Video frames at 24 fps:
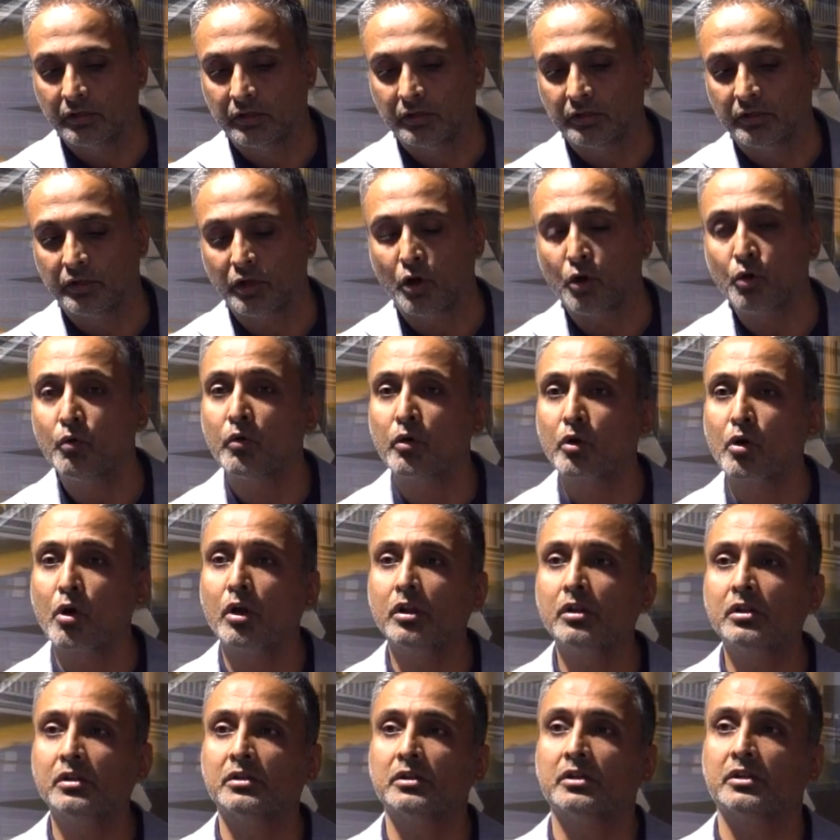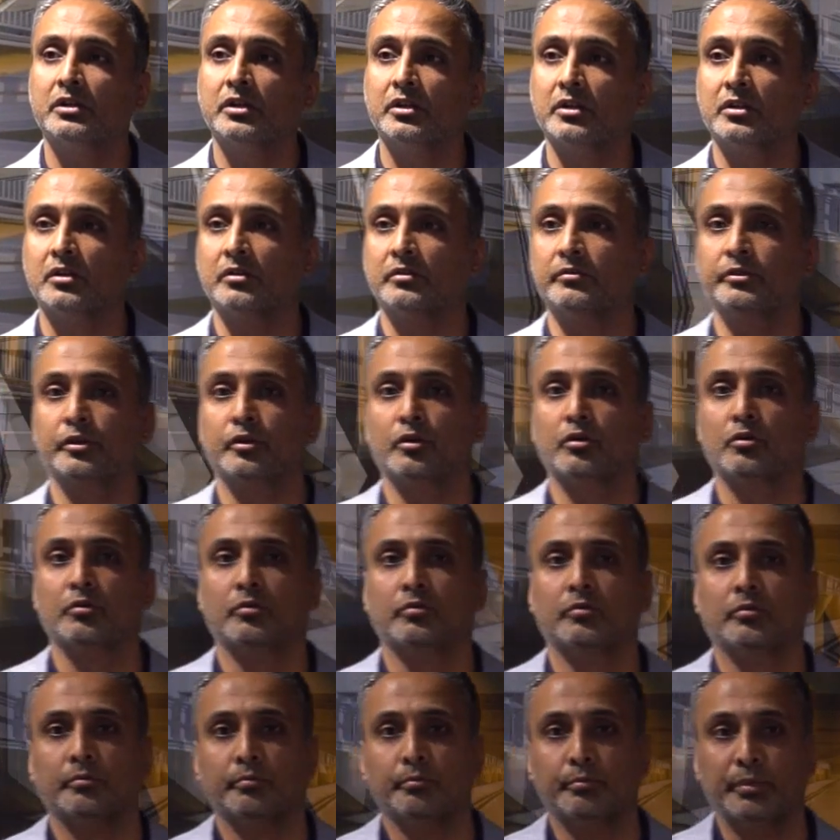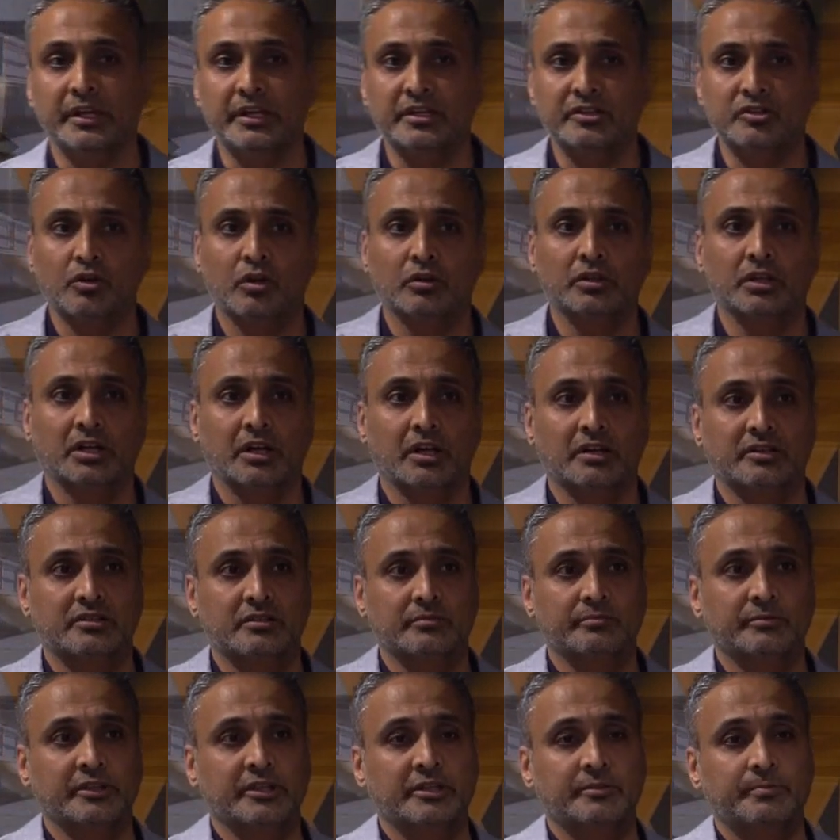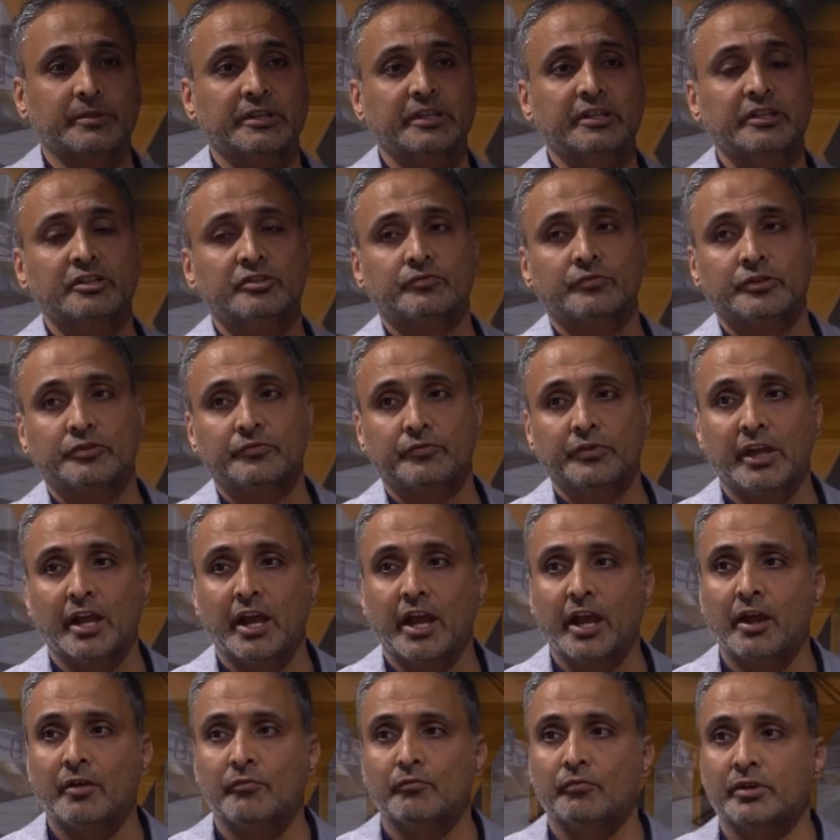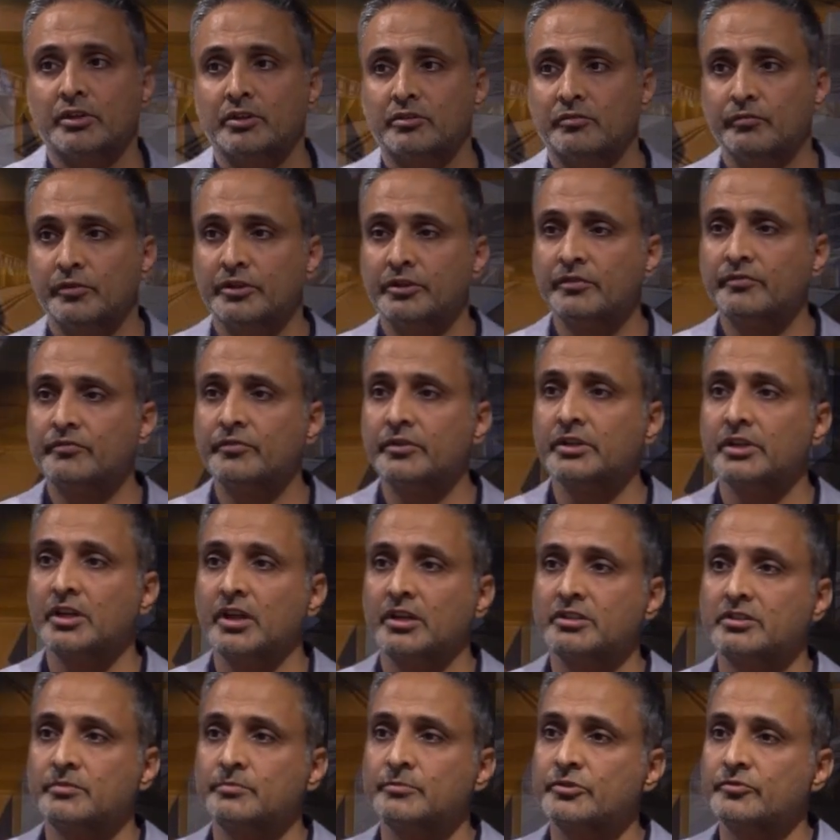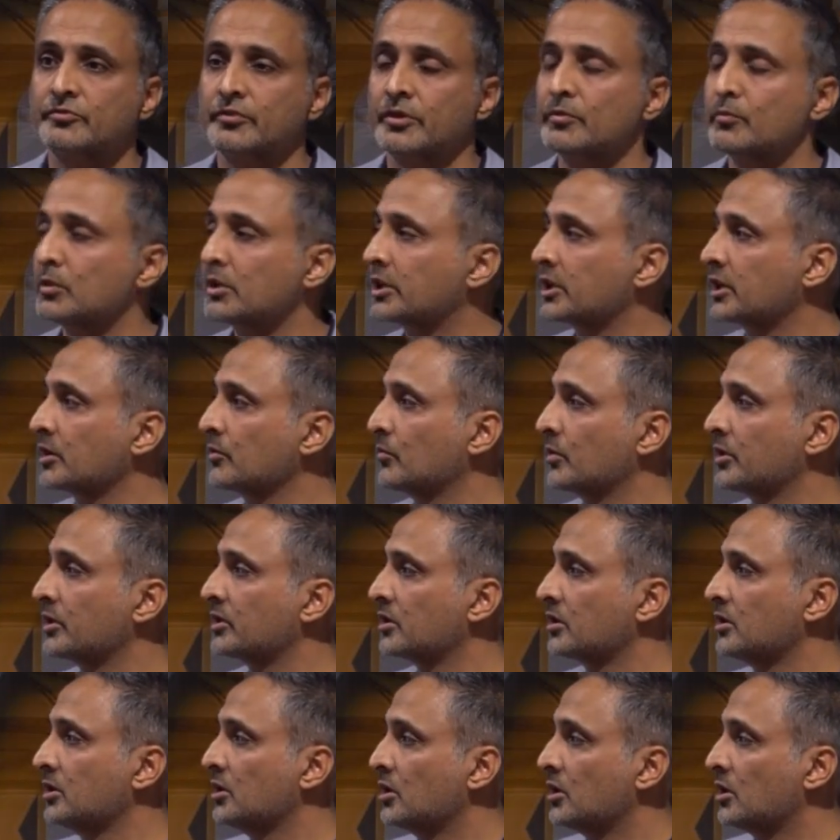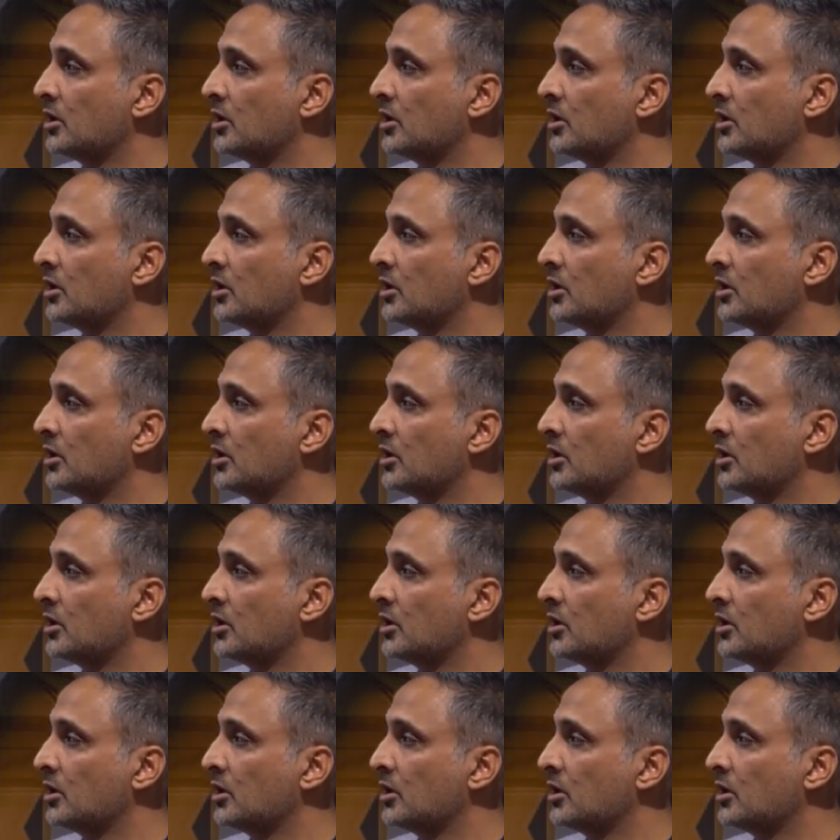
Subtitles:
Now, overall, based on the customer experience which we have with different customers we are working with,